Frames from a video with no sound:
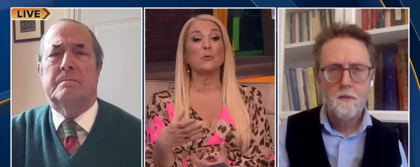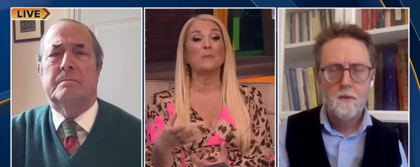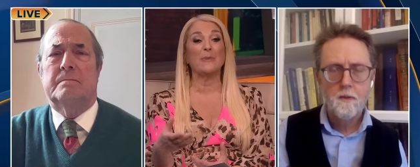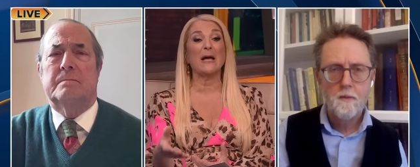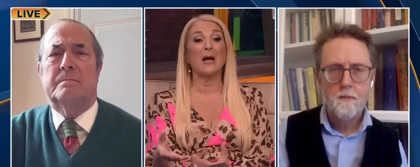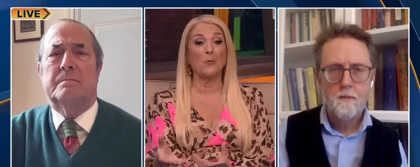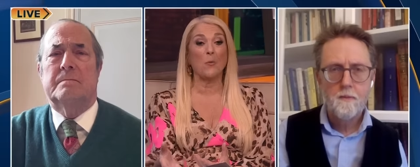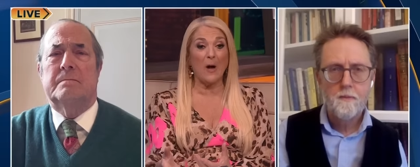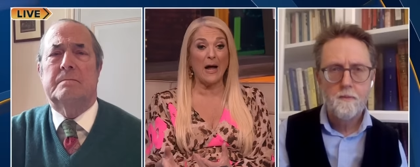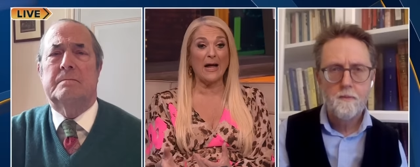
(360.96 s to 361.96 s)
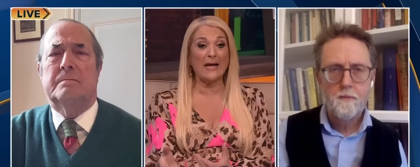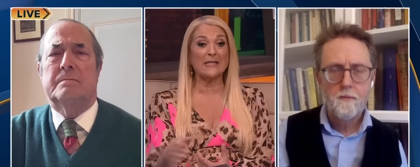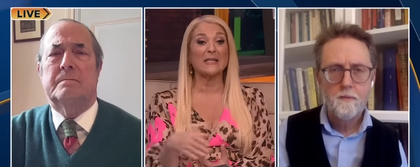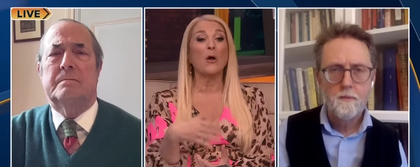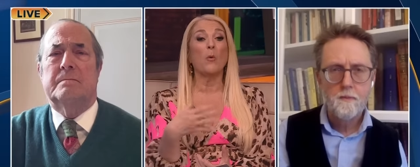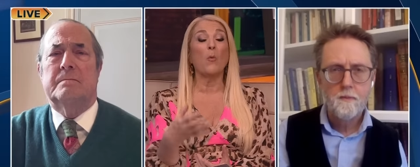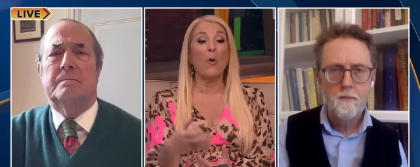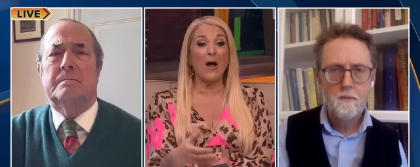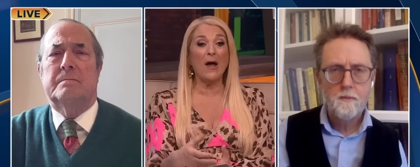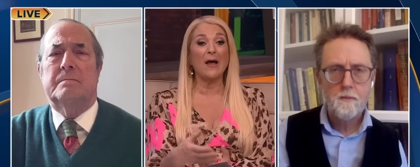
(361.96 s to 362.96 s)
Speaker 1: would be unwise
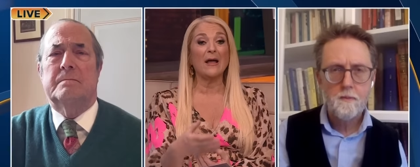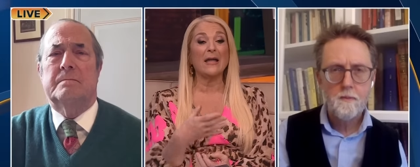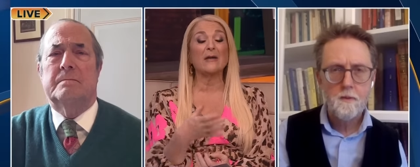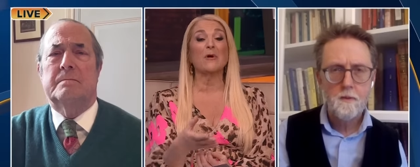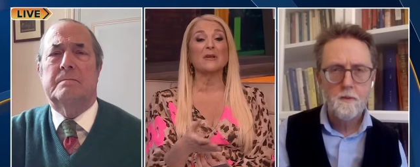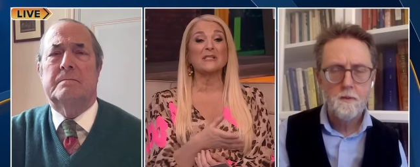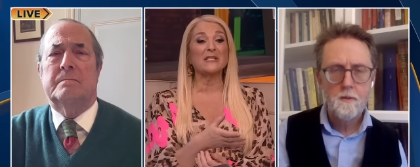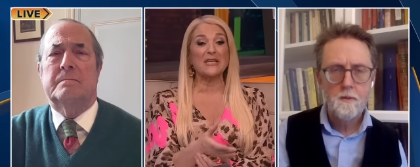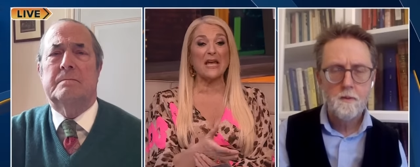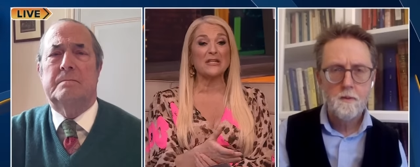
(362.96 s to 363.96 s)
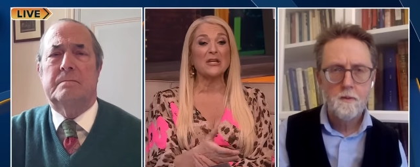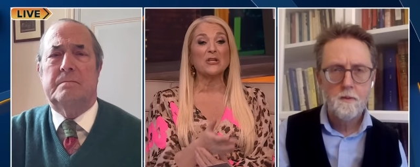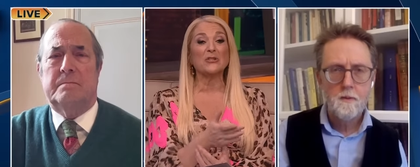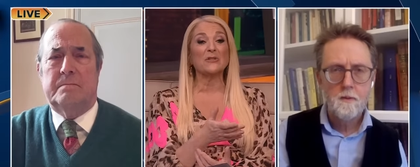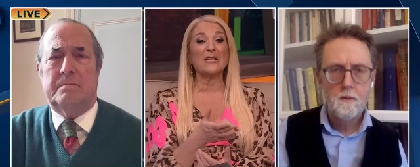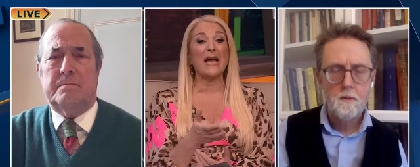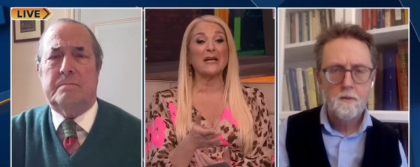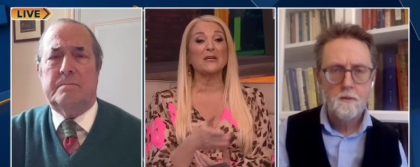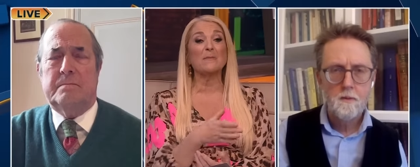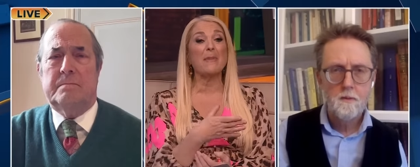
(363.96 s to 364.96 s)
were Iran instead to attack
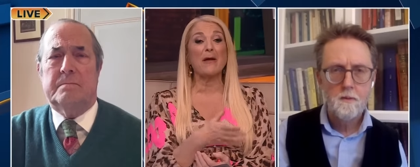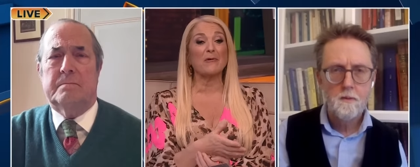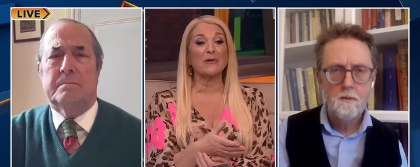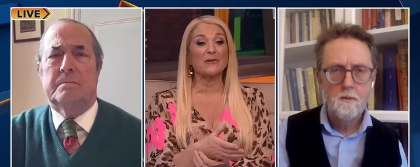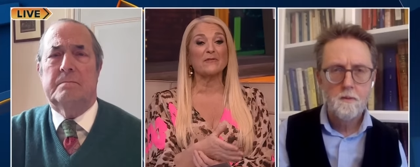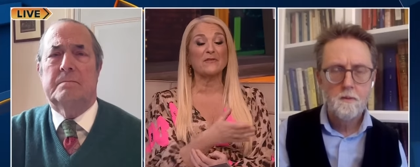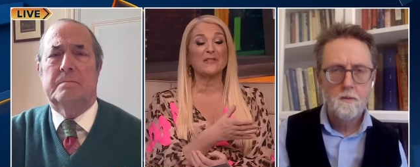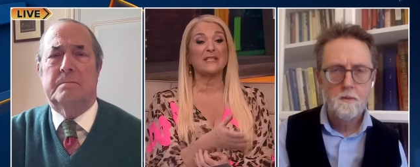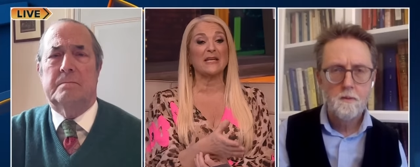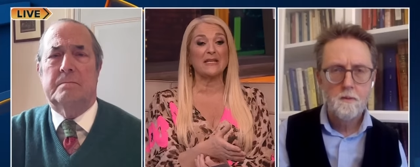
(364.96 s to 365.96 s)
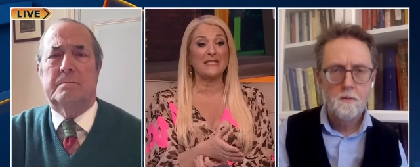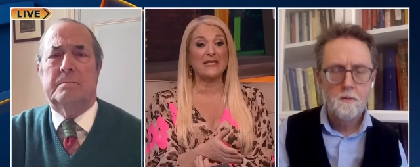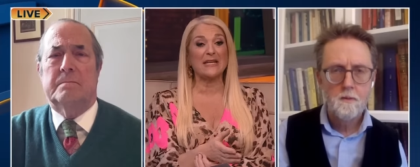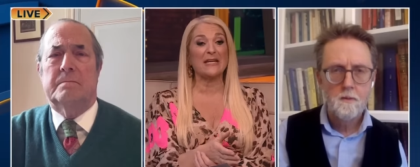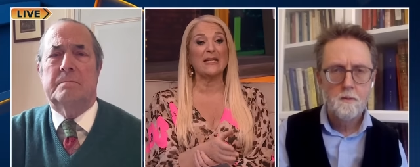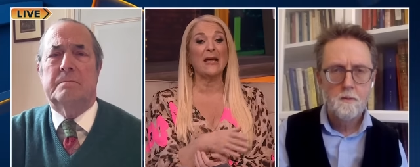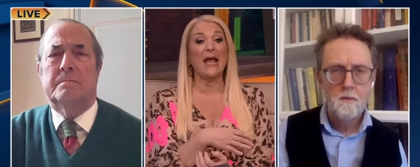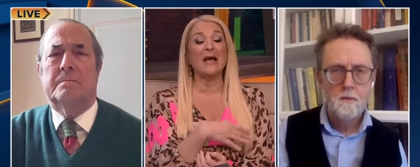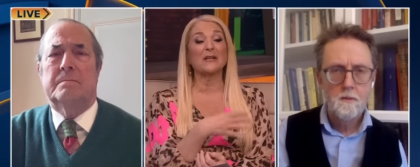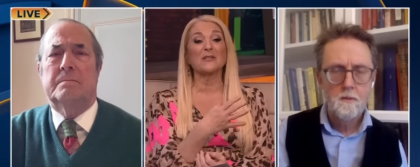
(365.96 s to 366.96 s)
an American facility
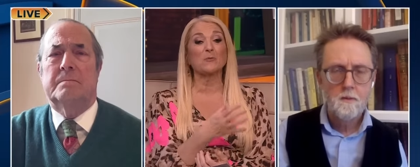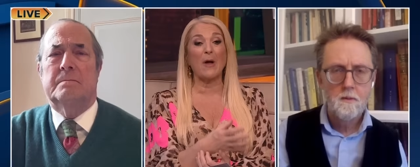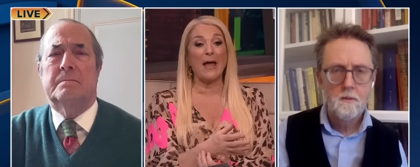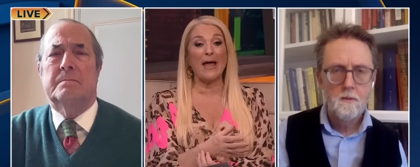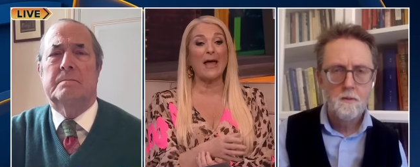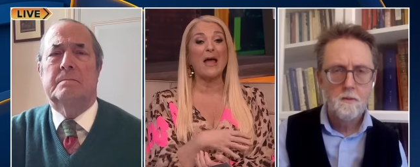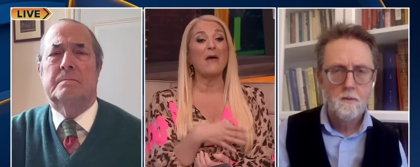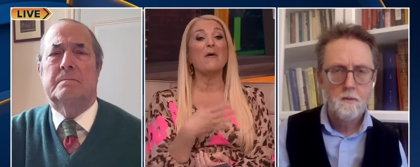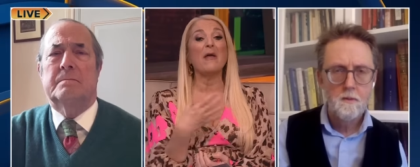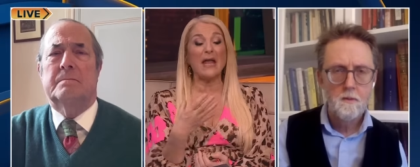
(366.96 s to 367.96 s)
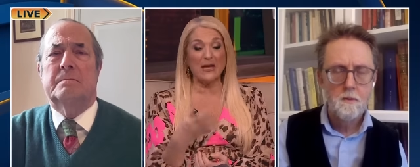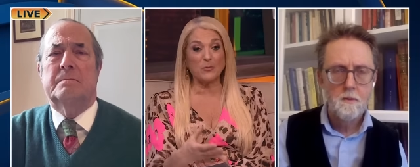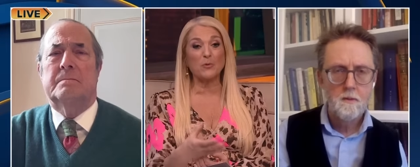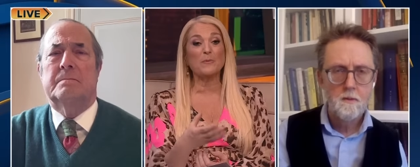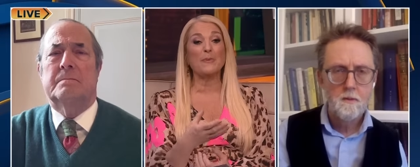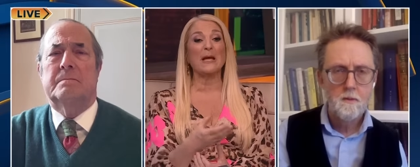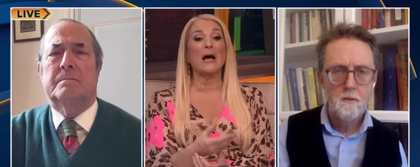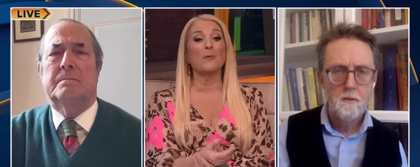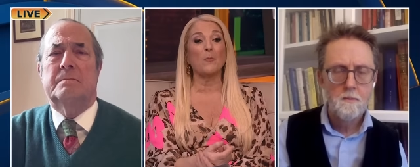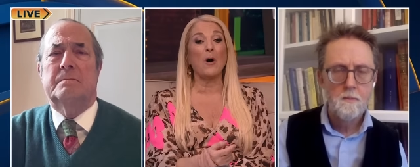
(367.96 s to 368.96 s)
elsewhere, it would be
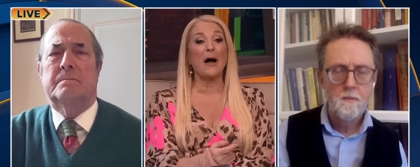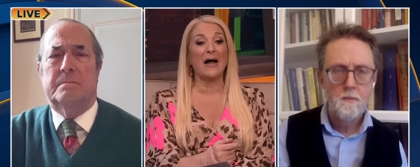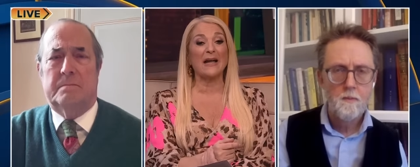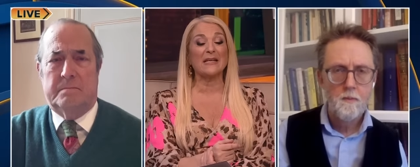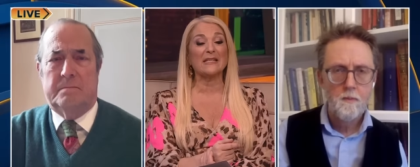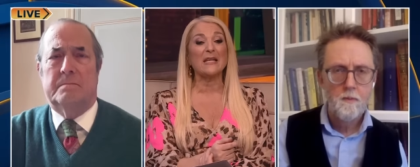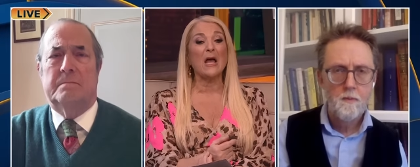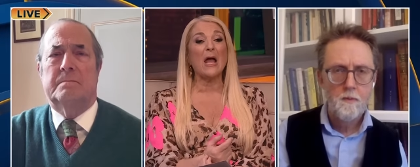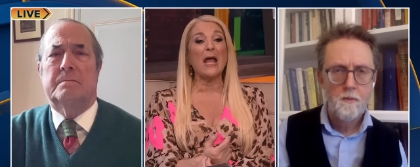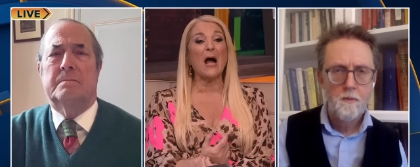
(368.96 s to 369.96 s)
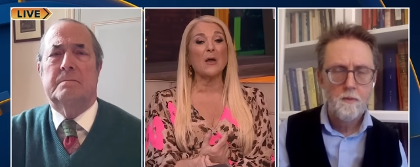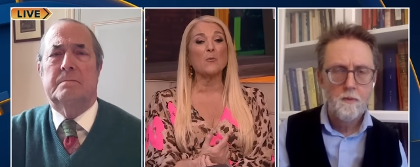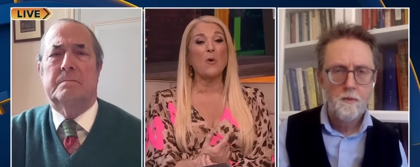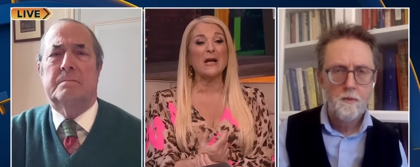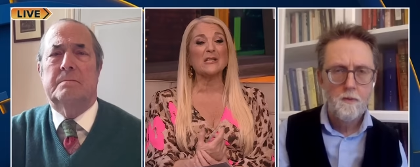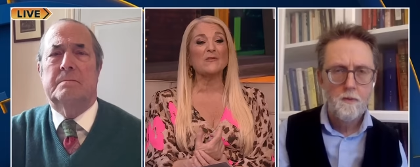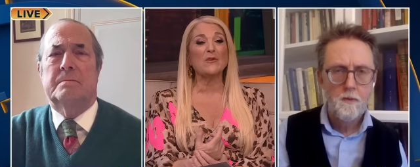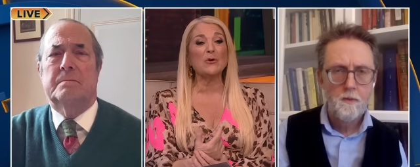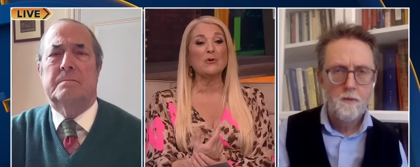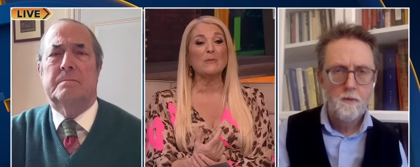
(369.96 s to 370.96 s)
unwise. Unwise for
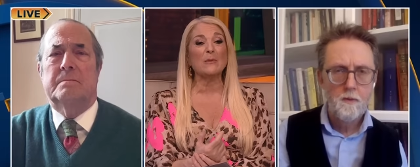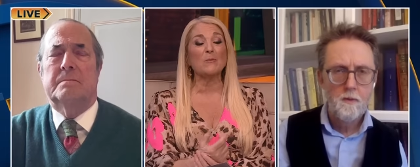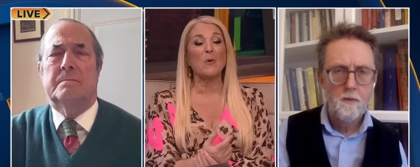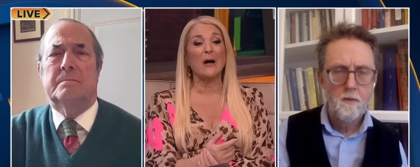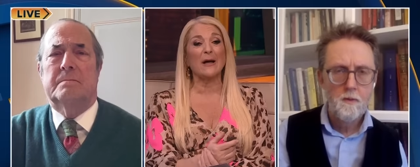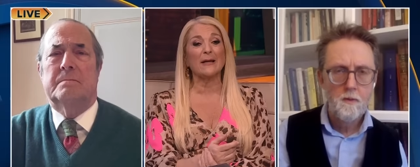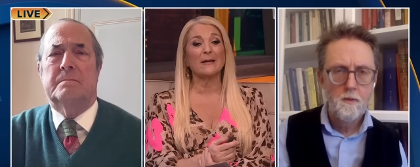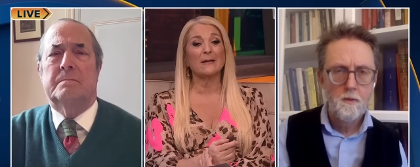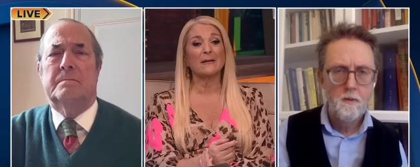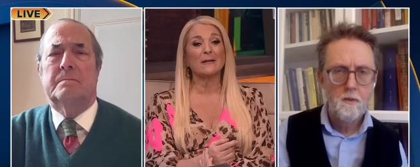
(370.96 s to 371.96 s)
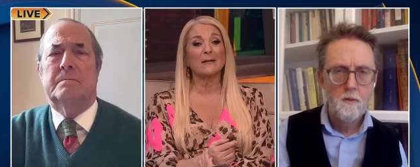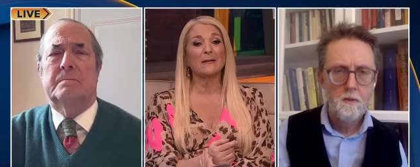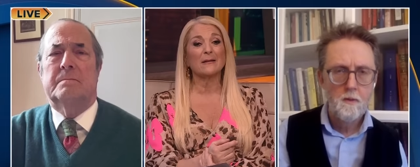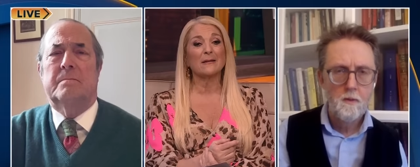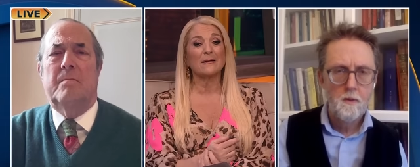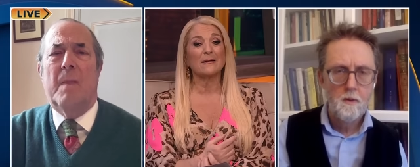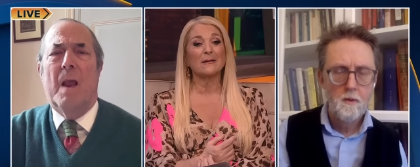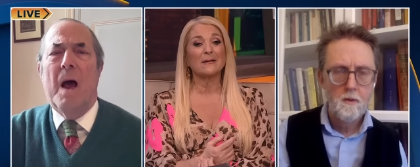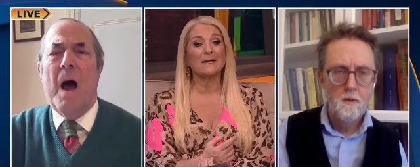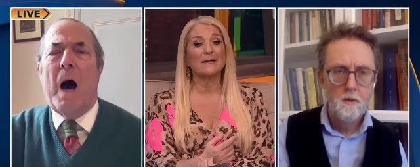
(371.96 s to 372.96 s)
whom and why?
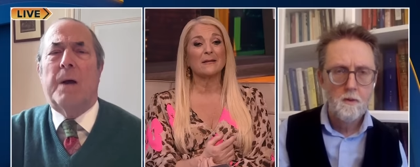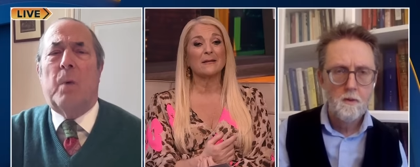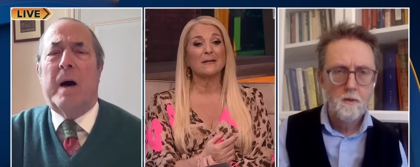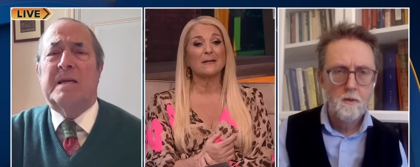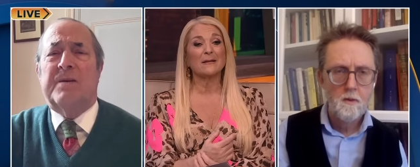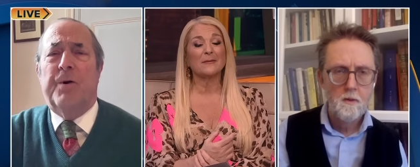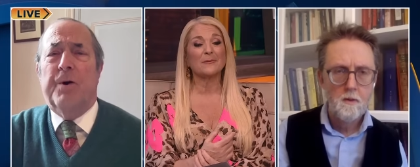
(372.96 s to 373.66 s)
Speaker 2: Unwise for